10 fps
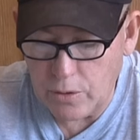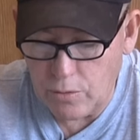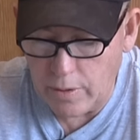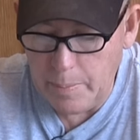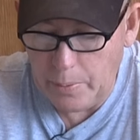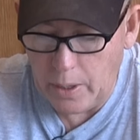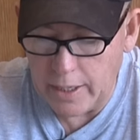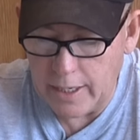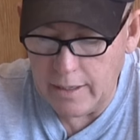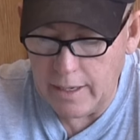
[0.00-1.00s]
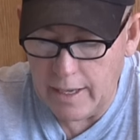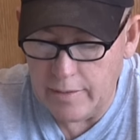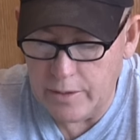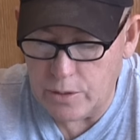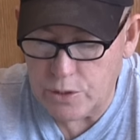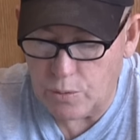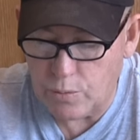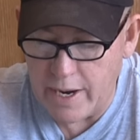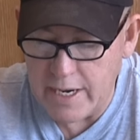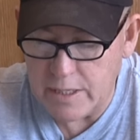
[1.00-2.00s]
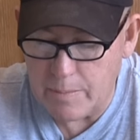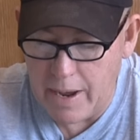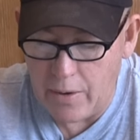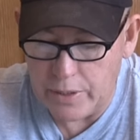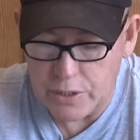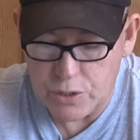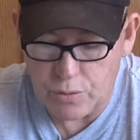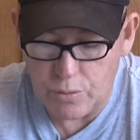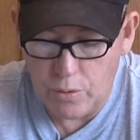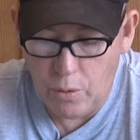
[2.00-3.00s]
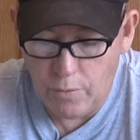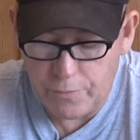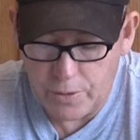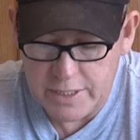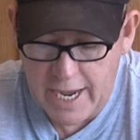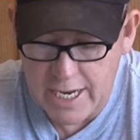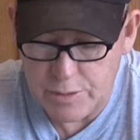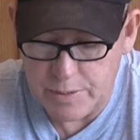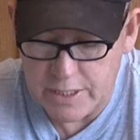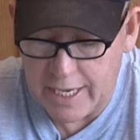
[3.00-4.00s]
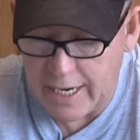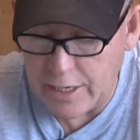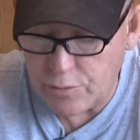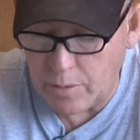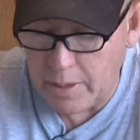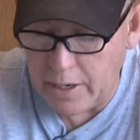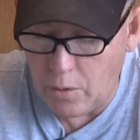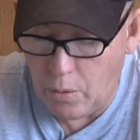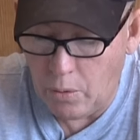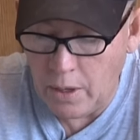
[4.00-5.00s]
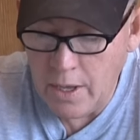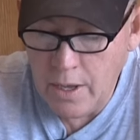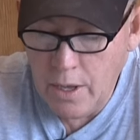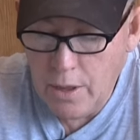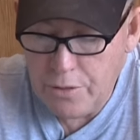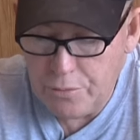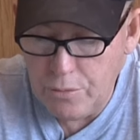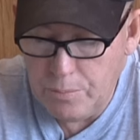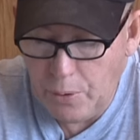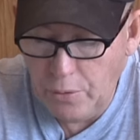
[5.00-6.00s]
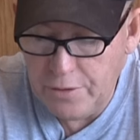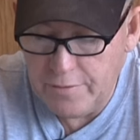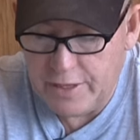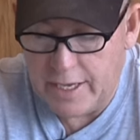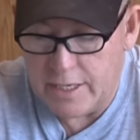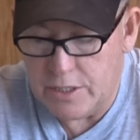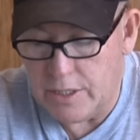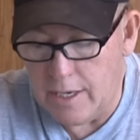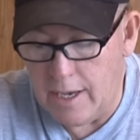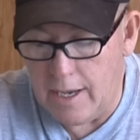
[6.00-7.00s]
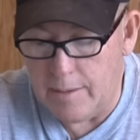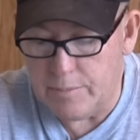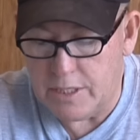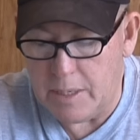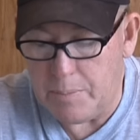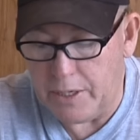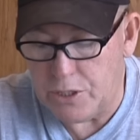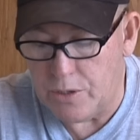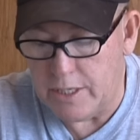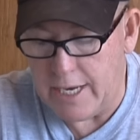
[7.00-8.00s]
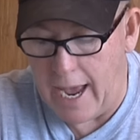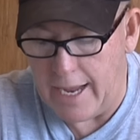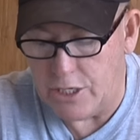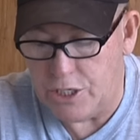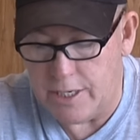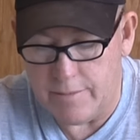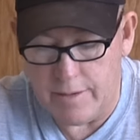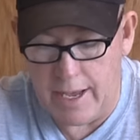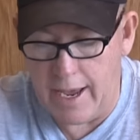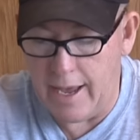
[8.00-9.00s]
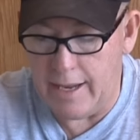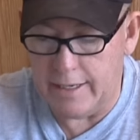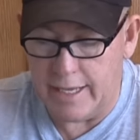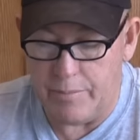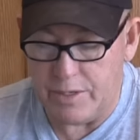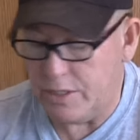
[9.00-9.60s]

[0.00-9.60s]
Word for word: grip on it, and there's a raised mounting screw hole for attachments. Can I drill my hole through both of these? Um, see picture attached and give me